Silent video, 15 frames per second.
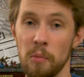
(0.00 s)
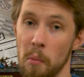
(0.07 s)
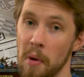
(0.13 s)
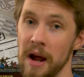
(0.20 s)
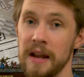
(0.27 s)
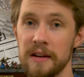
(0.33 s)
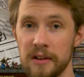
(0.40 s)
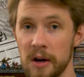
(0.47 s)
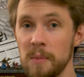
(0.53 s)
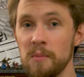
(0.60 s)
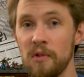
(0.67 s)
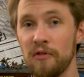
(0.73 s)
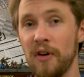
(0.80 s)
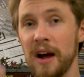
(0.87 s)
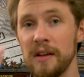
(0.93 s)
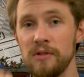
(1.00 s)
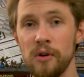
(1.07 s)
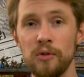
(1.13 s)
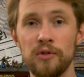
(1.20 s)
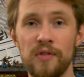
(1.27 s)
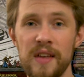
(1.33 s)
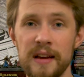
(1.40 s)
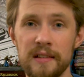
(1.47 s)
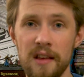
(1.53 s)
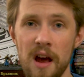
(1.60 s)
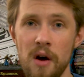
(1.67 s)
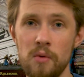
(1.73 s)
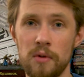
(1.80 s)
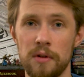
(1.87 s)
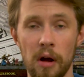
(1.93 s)
might come to find those things
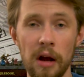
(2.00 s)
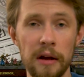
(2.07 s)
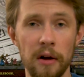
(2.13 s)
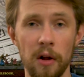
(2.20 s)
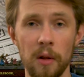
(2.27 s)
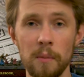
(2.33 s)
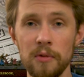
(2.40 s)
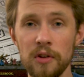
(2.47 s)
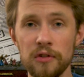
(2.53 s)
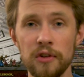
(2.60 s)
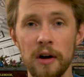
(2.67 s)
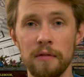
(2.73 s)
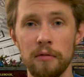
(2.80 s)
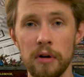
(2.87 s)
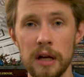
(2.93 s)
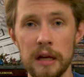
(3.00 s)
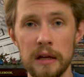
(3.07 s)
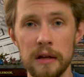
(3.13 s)
out. I call them discovery